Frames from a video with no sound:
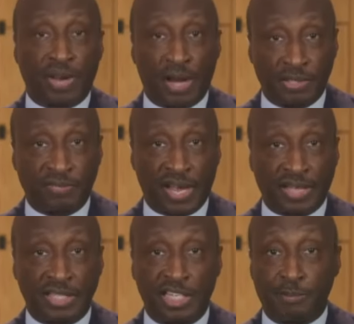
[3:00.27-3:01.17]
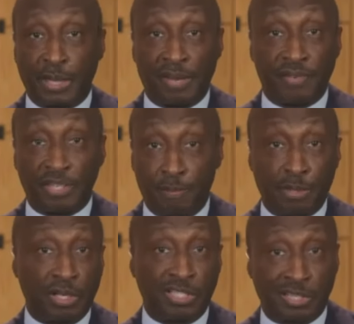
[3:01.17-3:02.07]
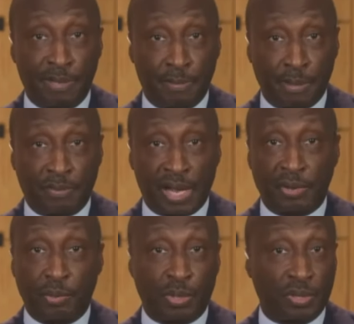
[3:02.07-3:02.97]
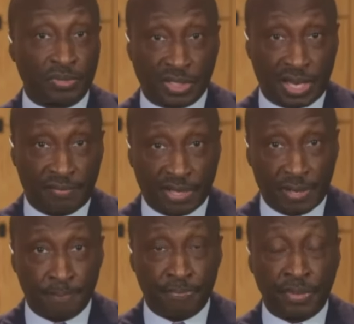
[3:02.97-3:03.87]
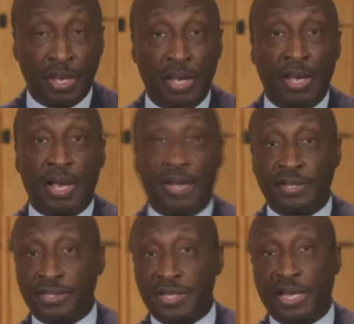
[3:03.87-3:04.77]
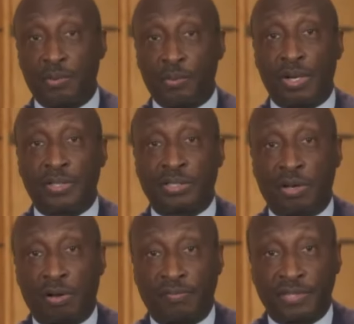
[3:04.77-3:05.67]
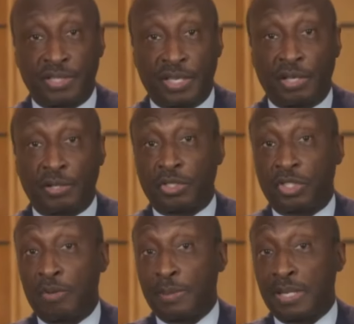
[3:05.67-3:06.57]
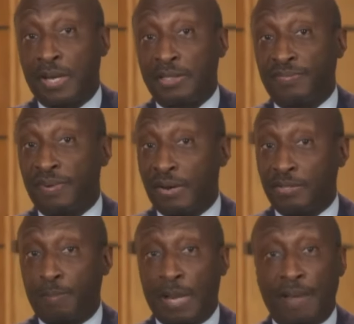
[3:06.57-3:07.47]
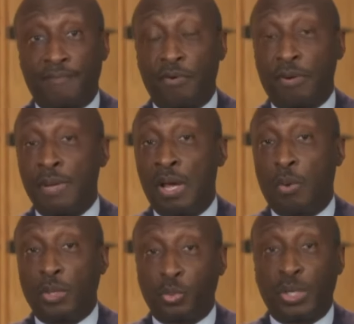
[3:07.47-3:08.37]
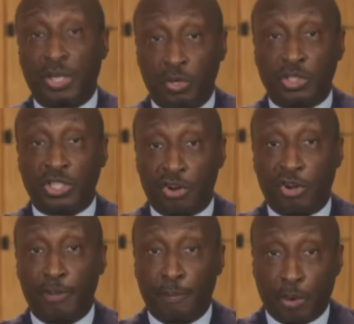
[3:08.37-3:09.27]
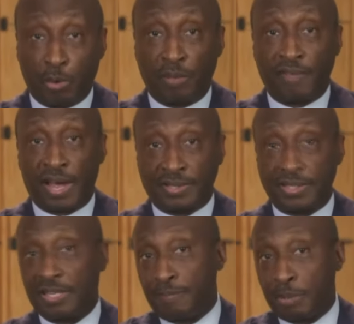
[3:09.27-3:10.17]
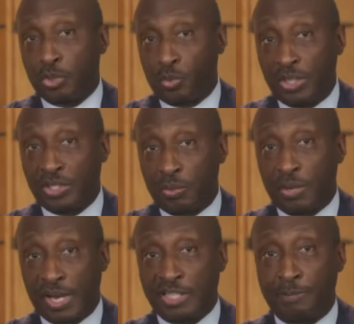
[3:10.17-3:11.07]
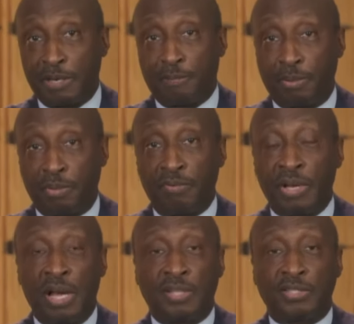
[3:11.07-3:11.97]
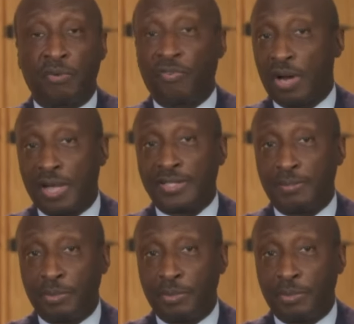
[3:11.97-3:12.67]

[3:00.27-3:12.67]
virus vaccine has been given to billions of people around the world safely. And the second one is called a vesicular stomatitis virus platform, which we used in our Ebola vaccine, the most recent one that's been approved. So for us,